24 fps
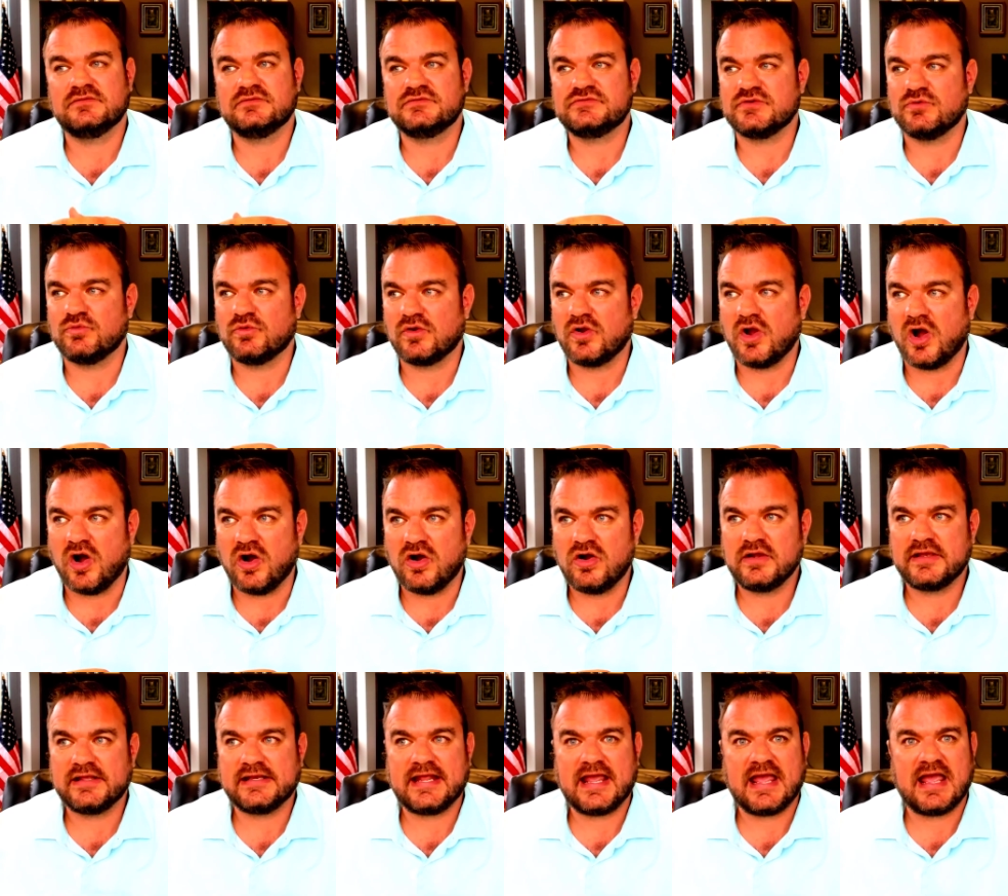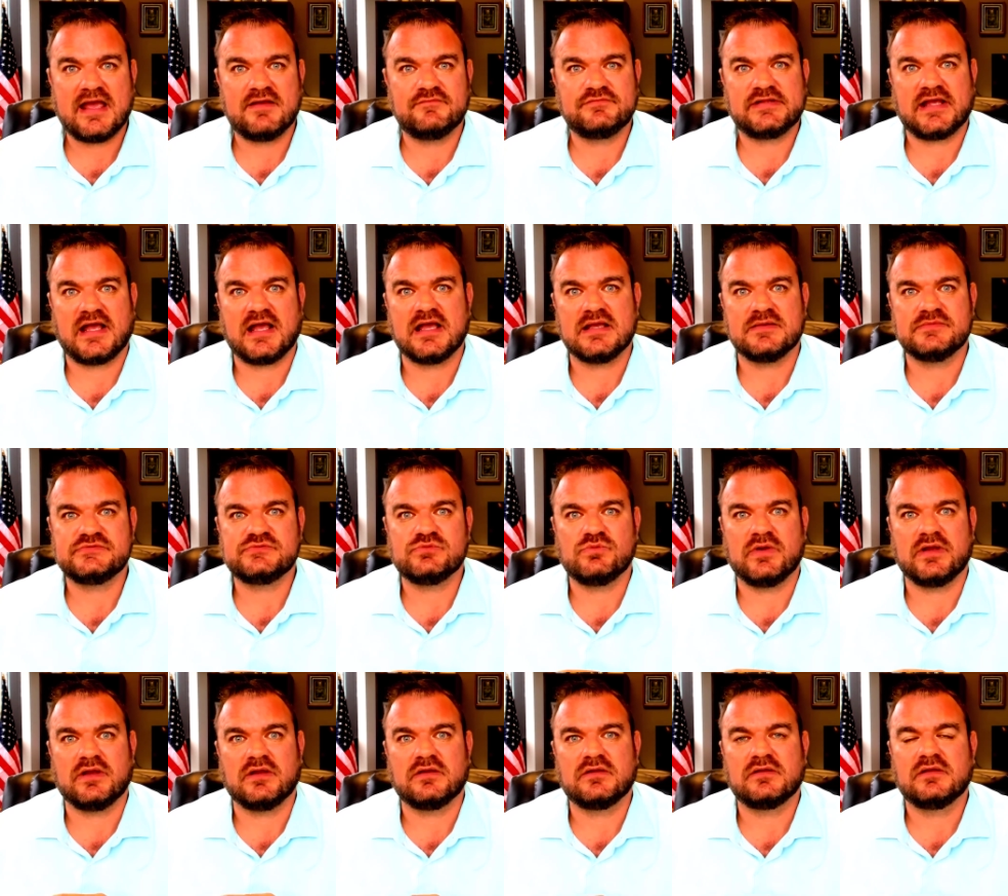So we're all going to have times
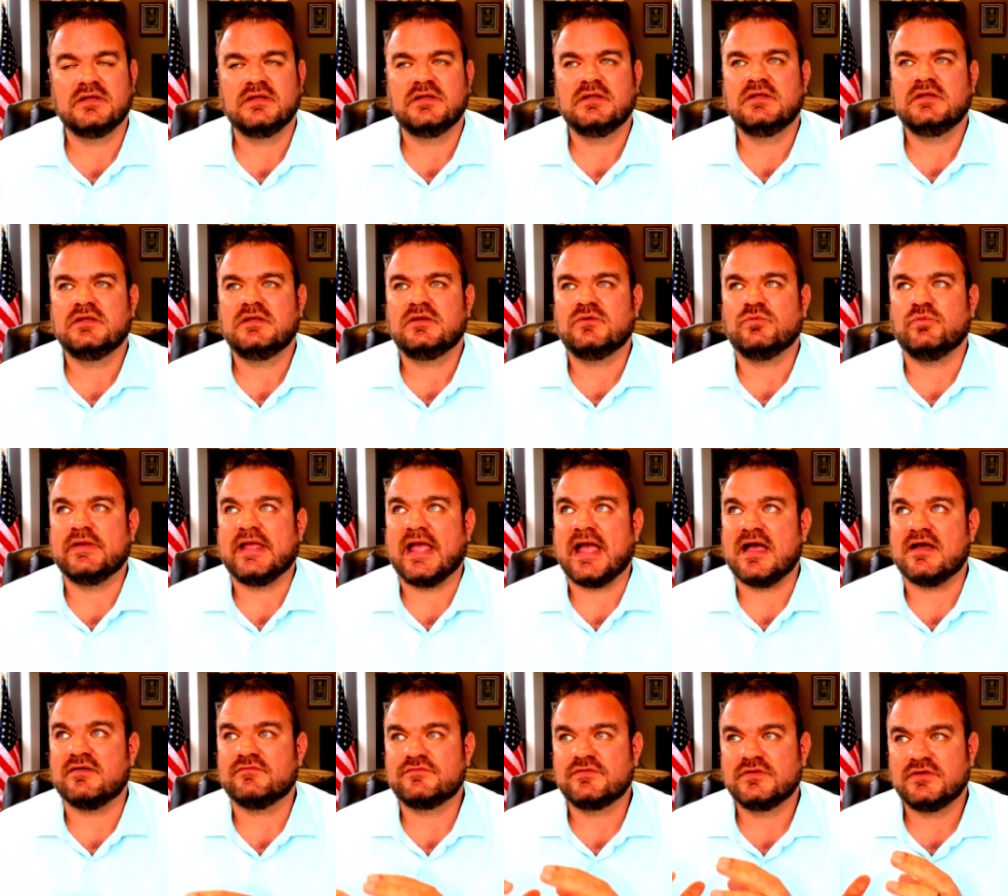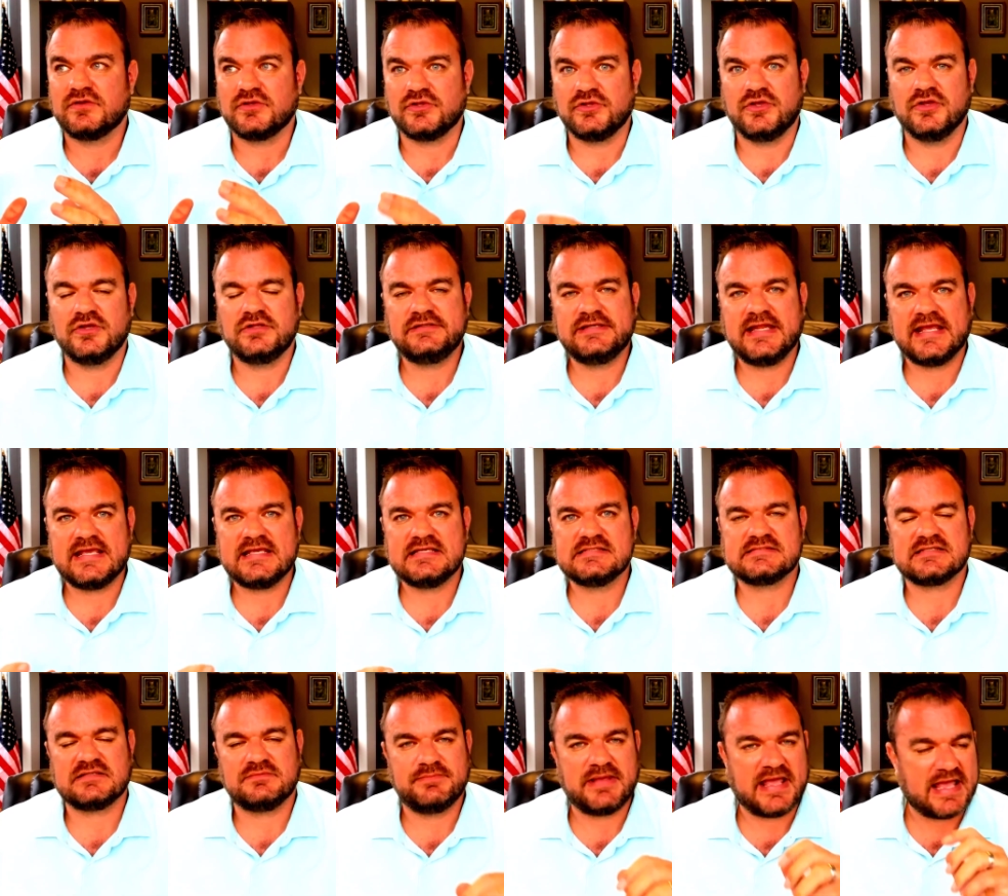where we have good
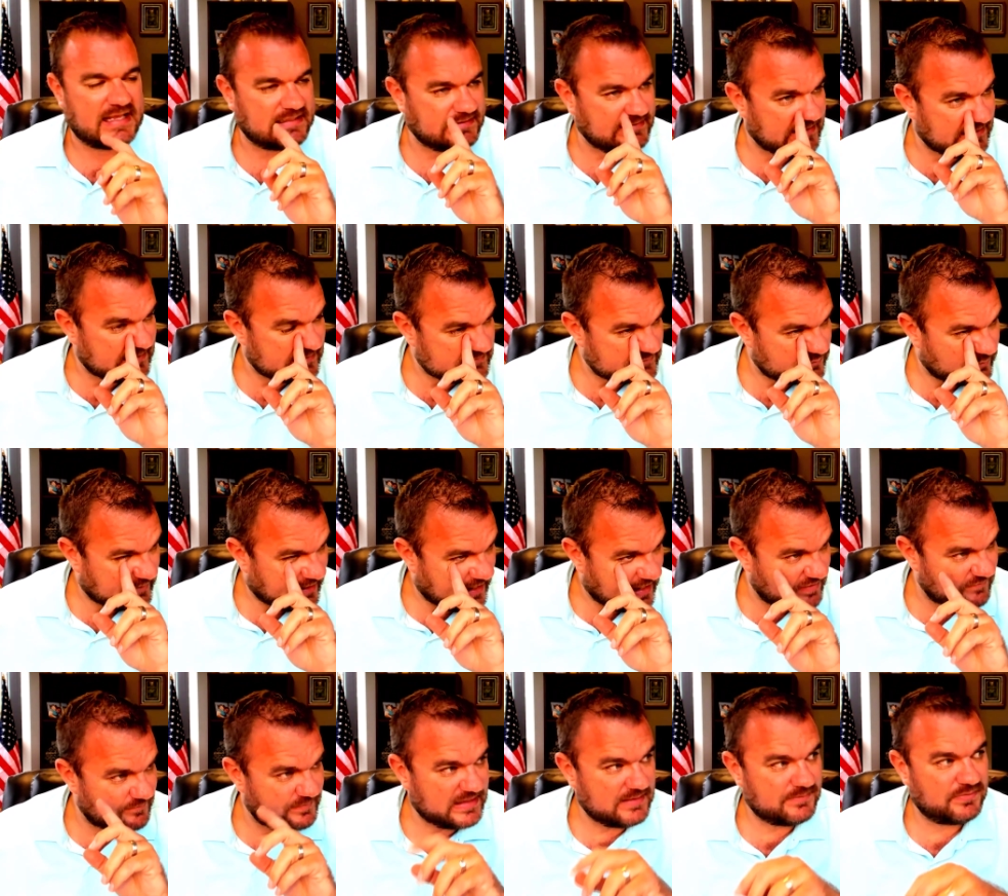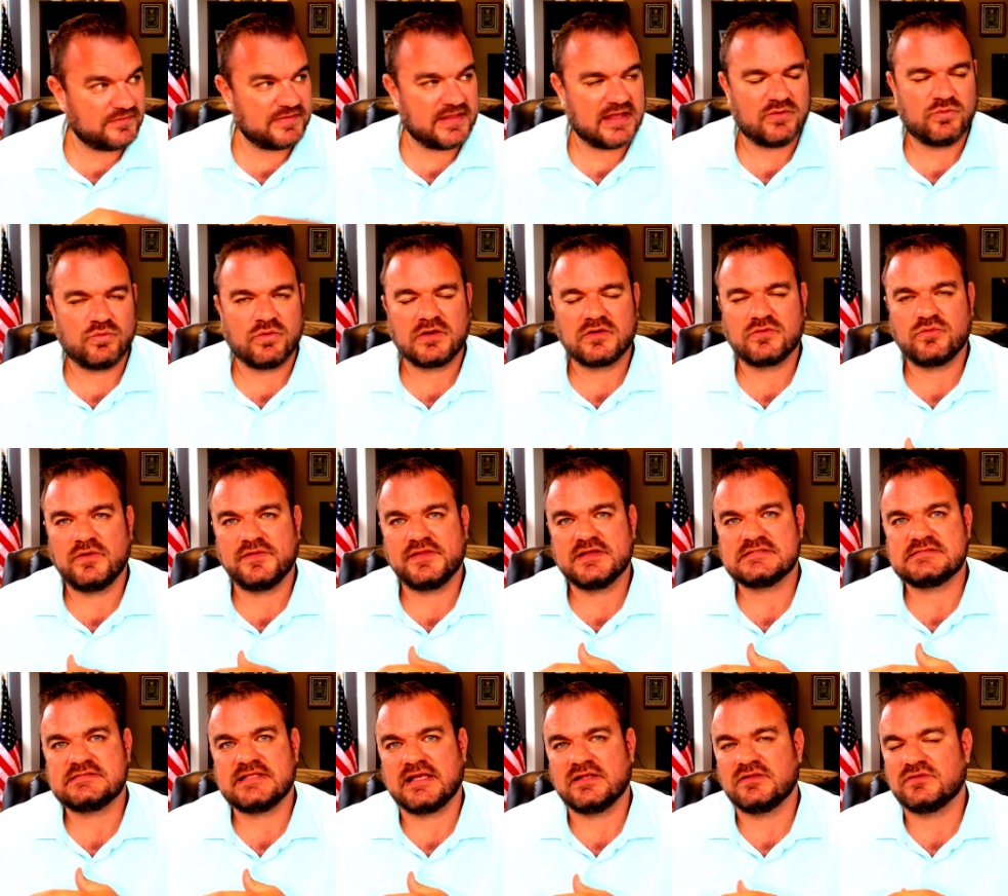days and bad days. We have people that work with
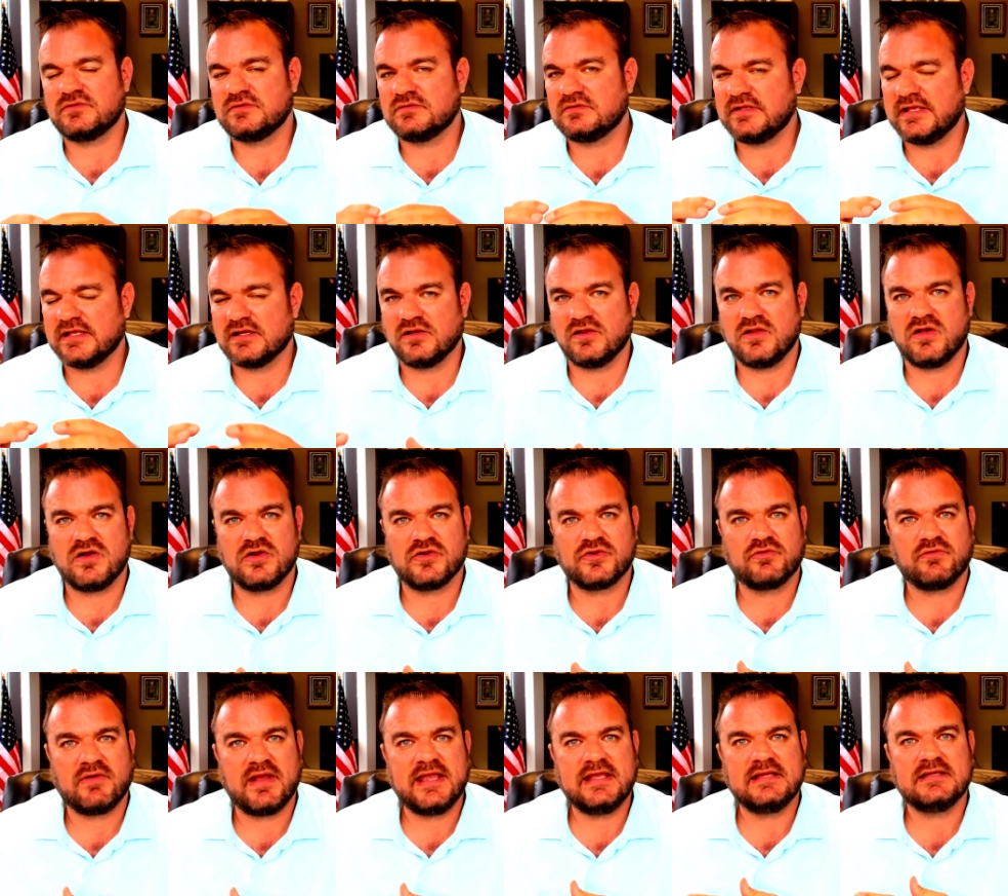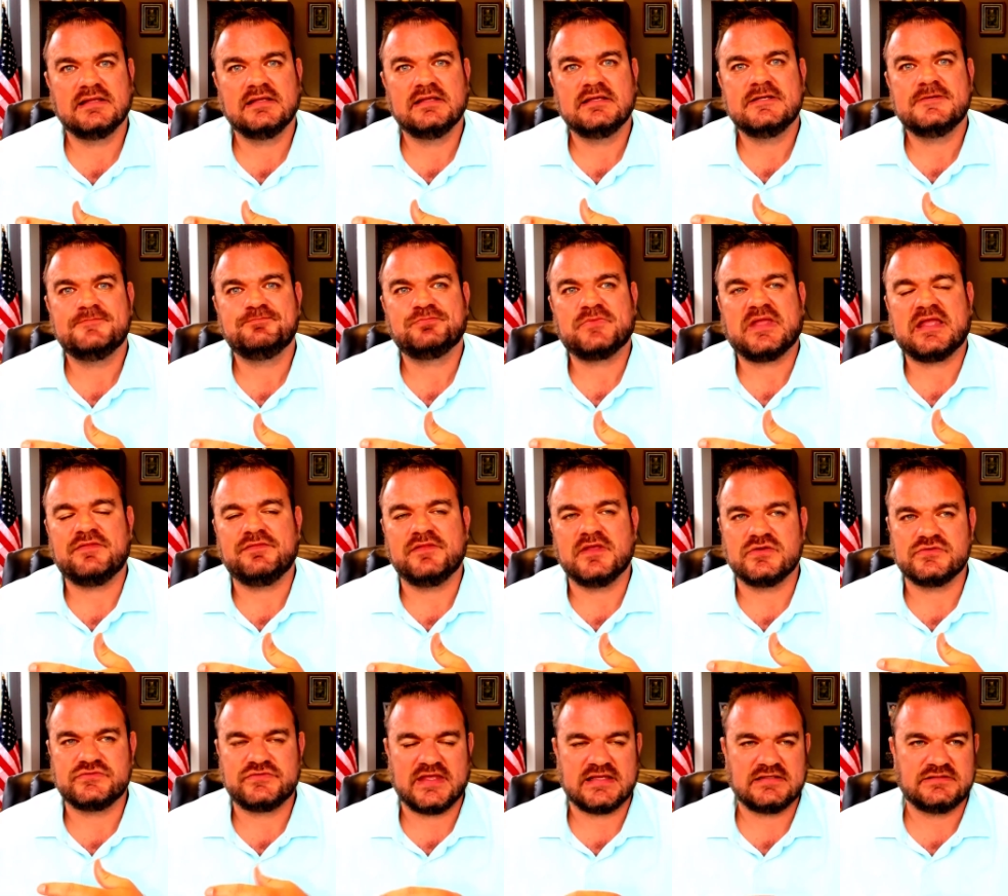us that get along great and
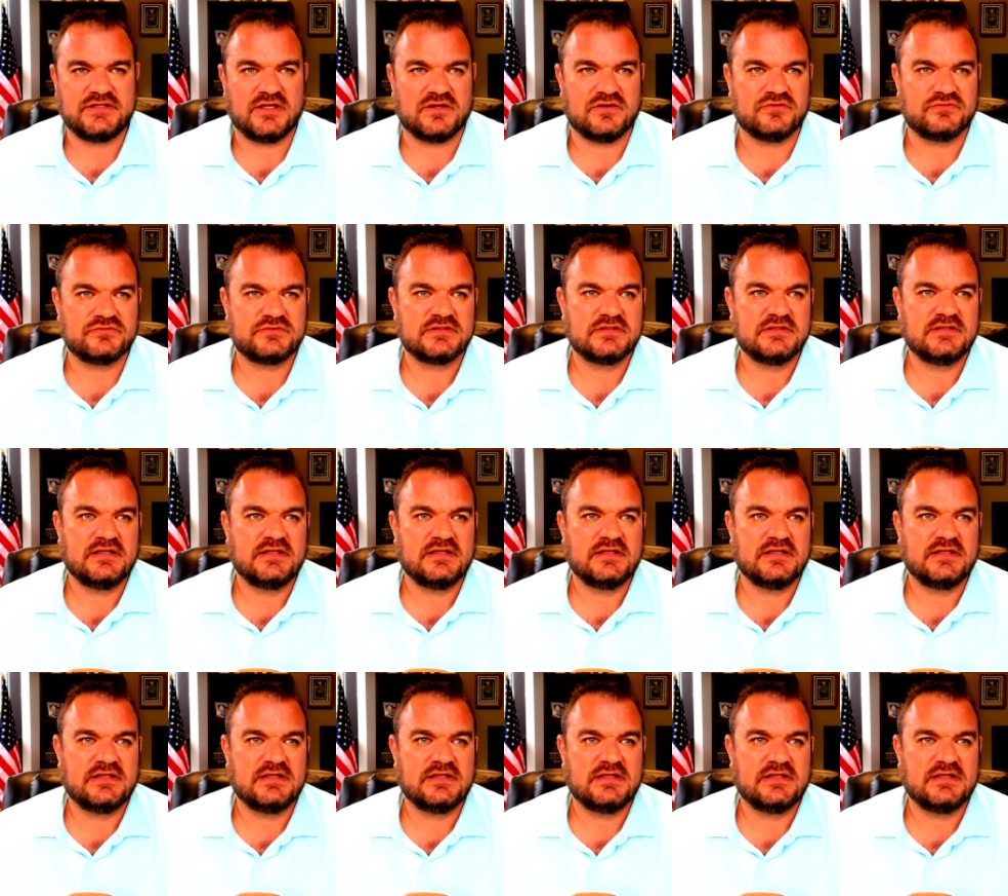those that don't.